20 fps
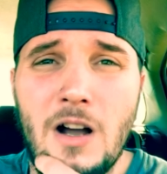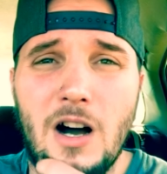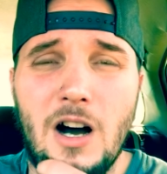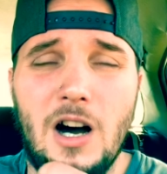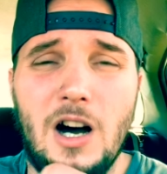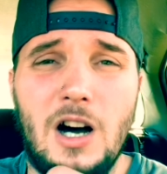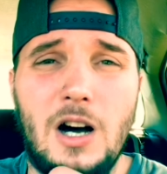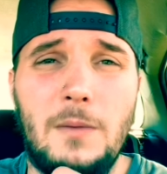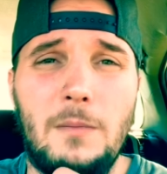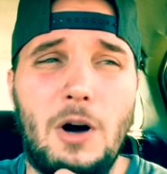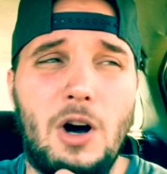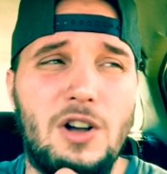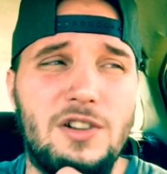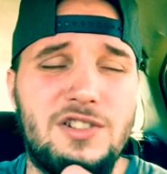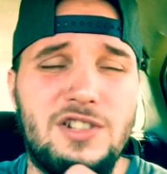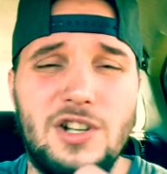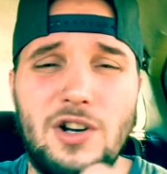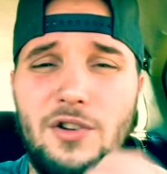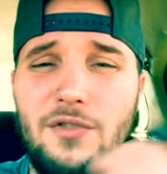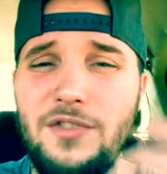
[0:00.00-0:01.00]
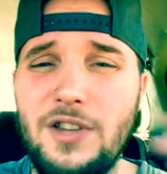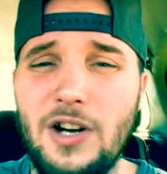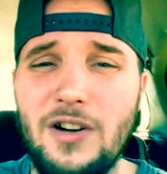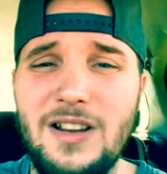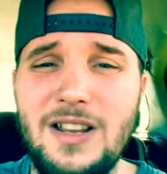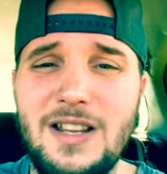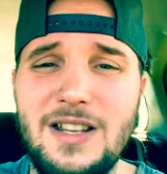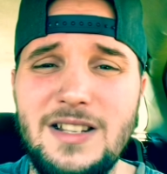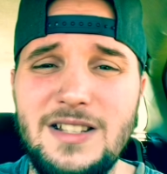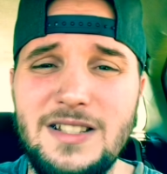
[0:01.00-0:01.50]
Um, also, there
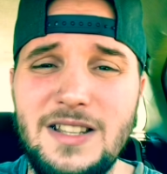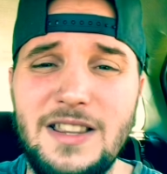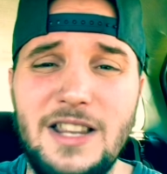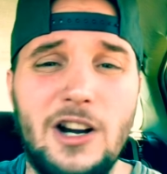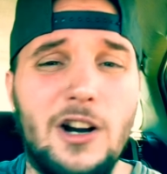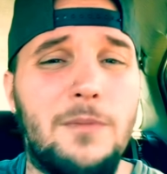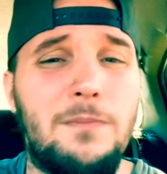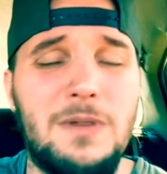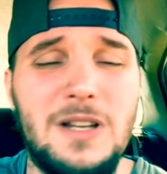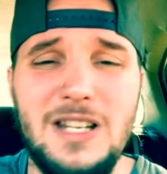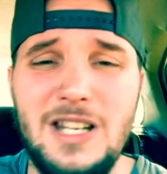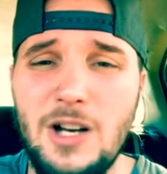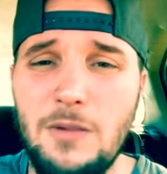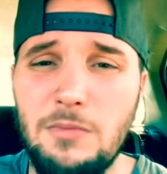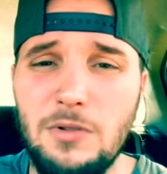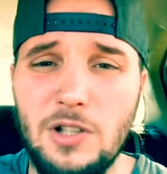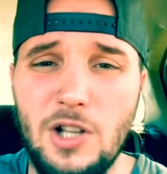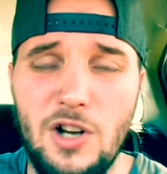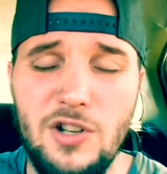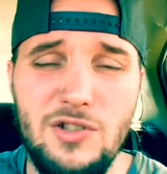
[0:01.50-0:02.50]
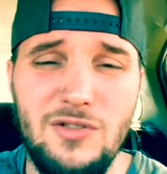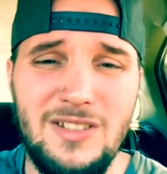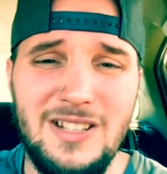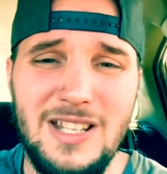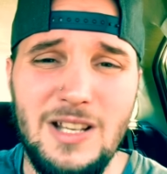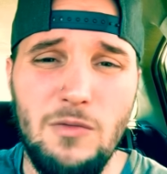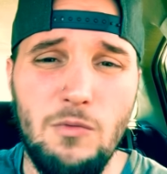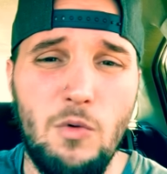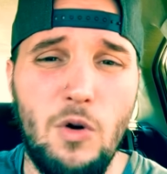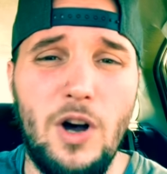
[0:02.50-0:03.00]
is therapy down below. You can
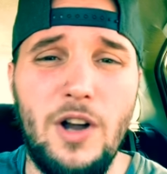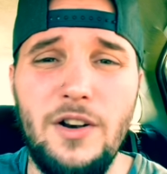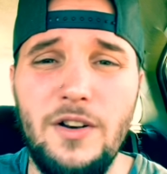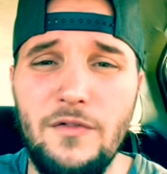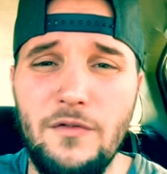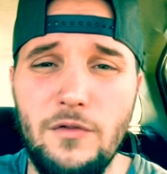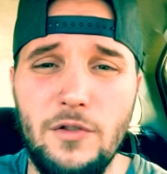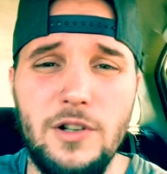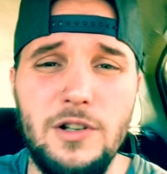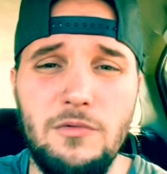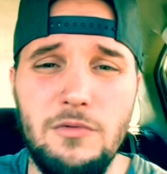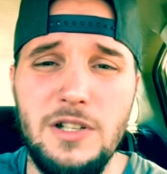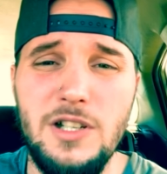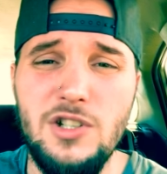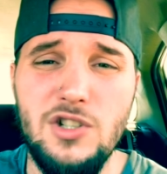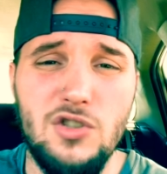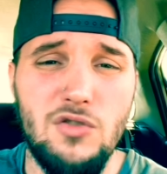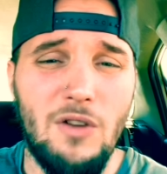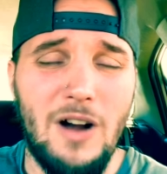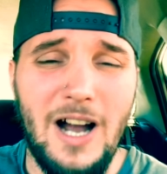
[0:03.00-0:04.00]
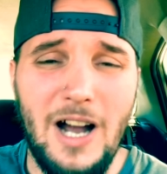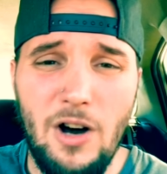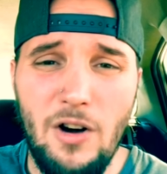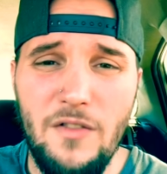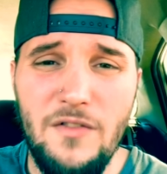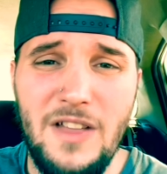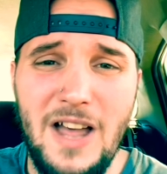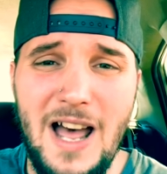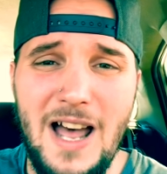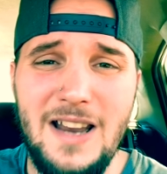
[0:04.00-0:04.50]
get one free week trial
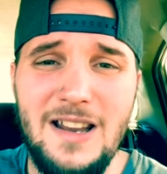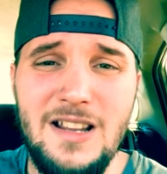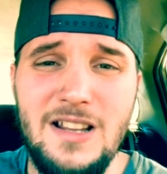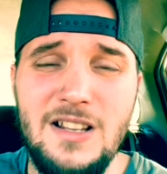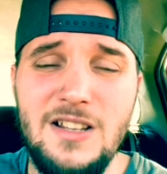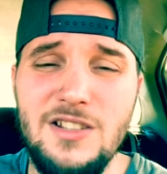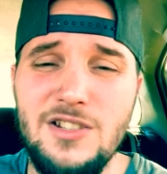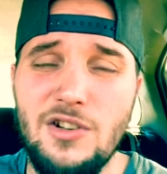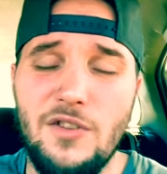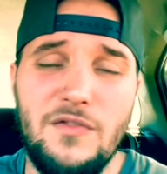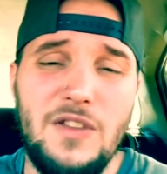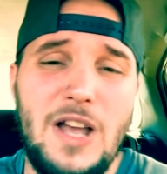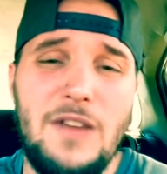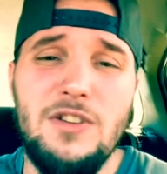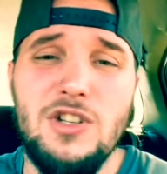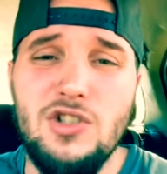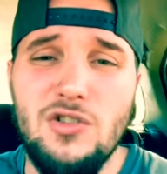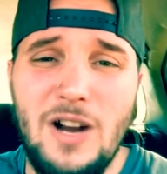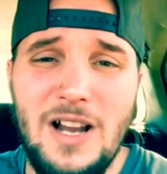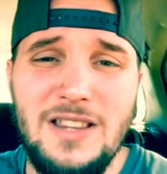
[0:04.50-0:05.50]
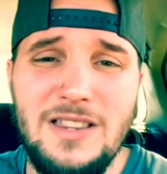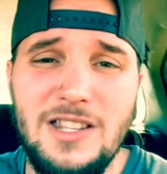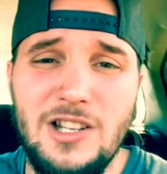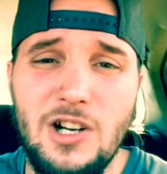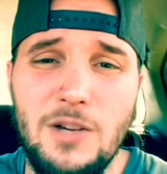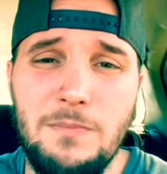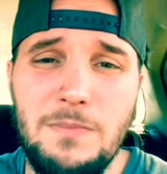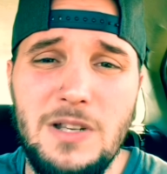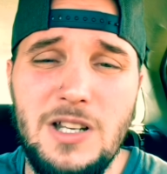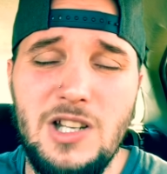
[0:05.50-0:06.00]
of that. So if you haven't tried
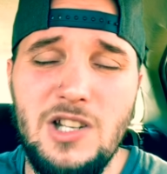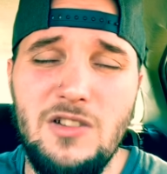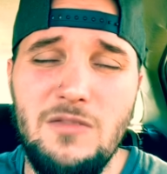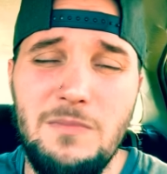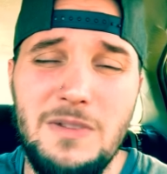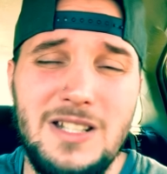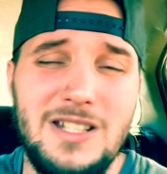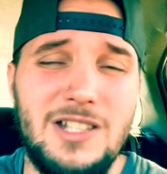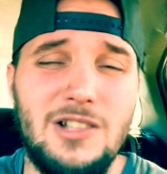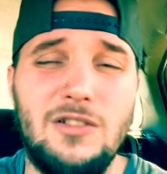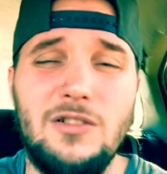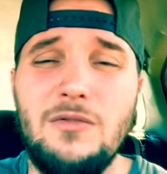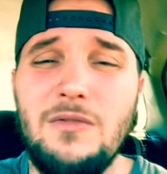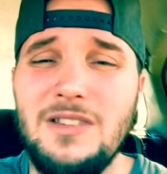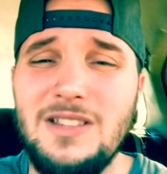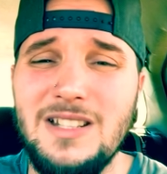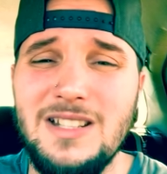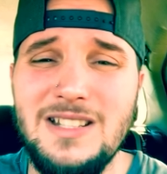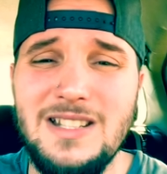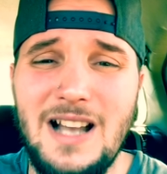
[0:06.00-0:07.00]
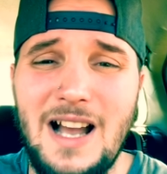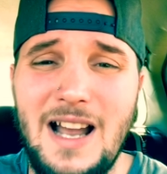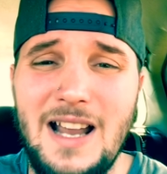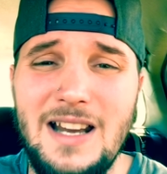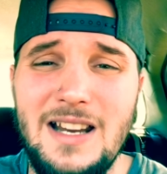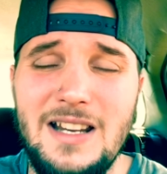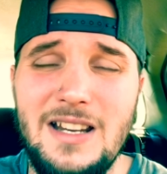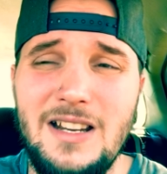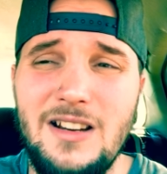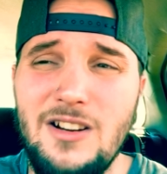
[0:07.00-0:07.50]
therapy and you've been dealing with
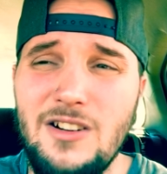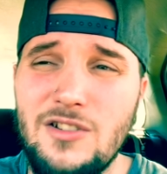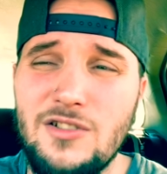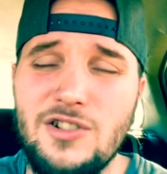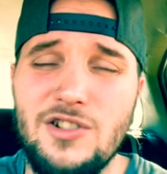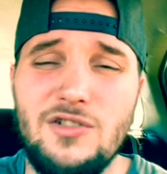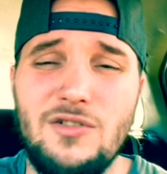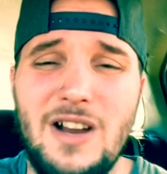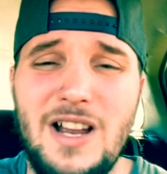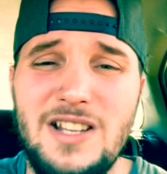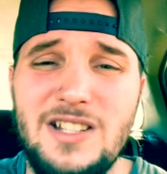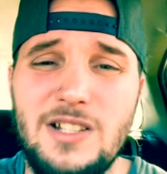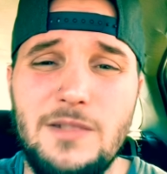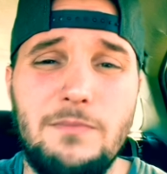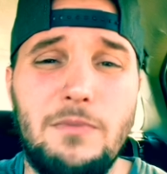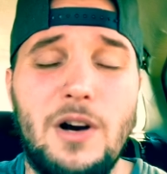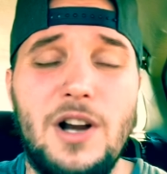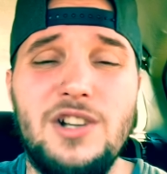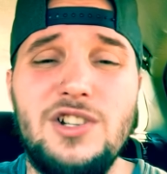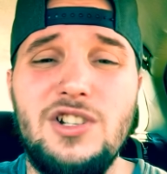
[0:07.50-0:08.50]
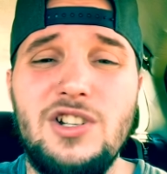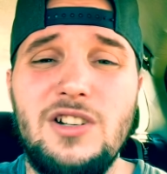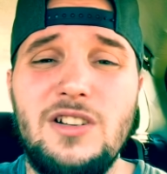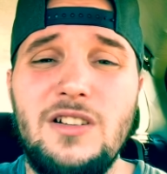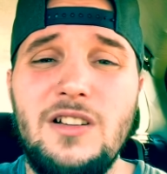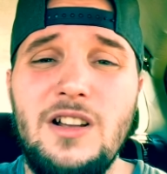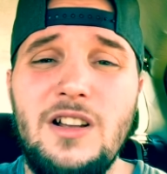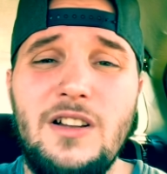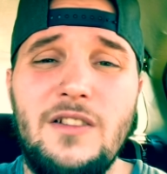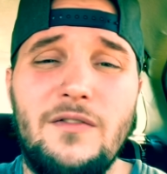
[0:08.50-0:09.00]
anxiety, stress,
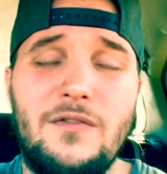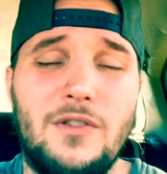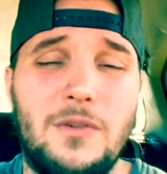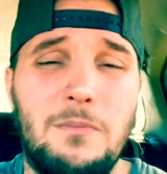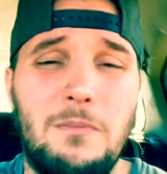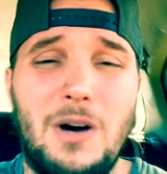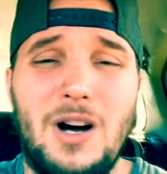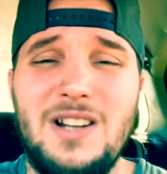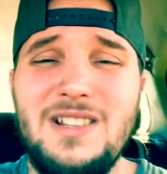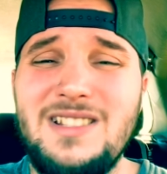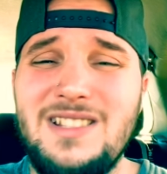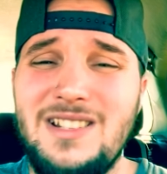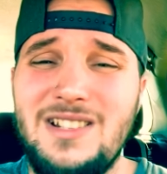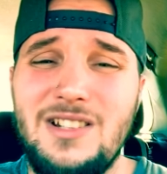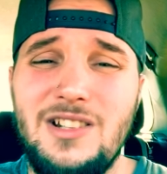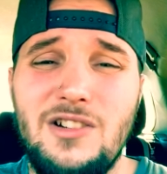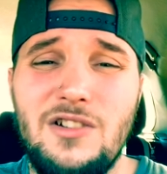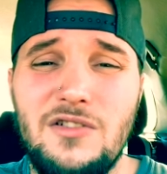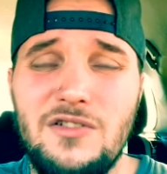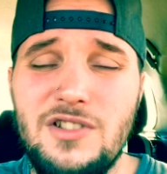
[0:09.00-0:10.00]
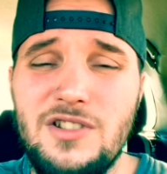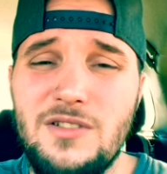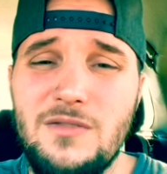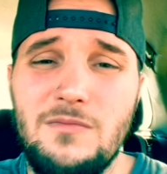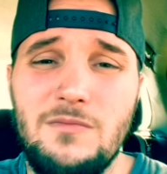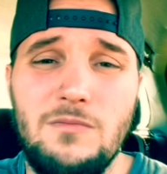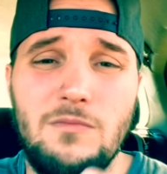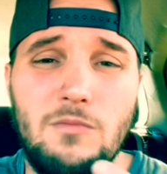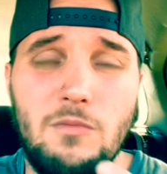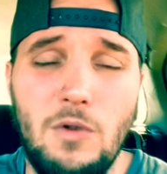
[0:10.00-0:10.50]
depression for months and years,
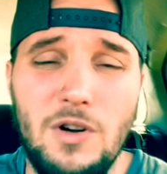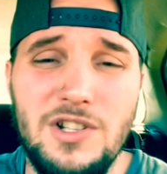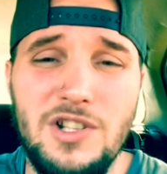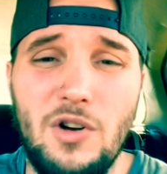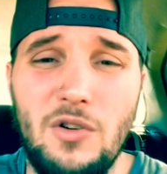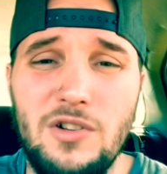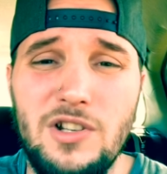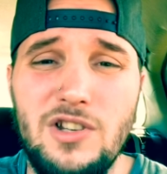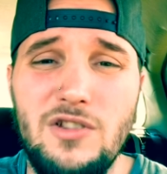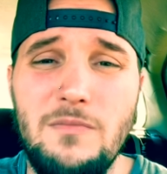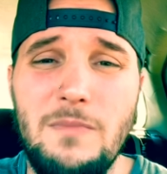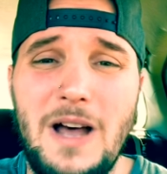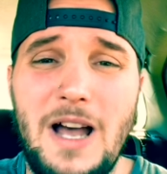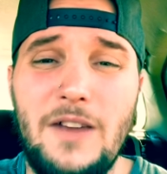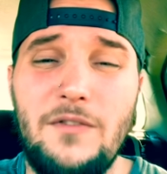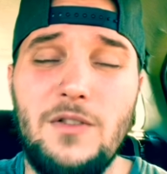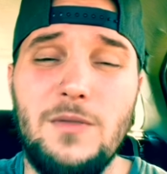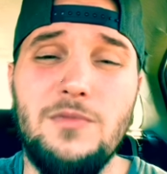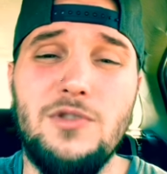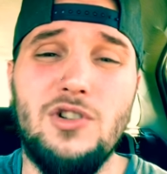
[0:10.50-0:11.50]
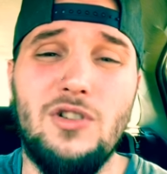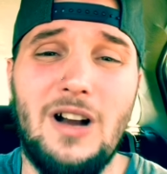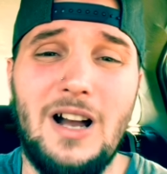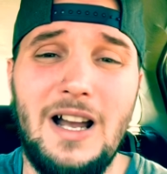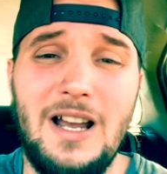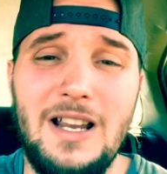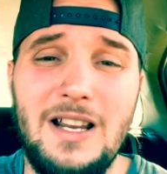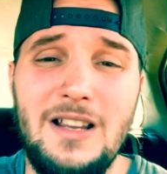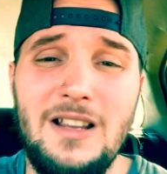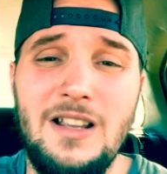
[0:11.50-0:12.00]
what's holding you back from
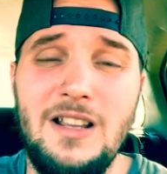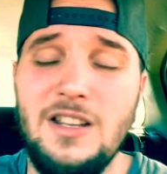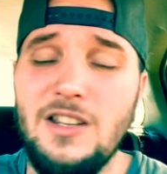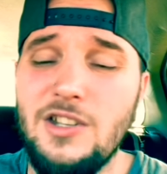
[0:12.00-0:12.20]
trying.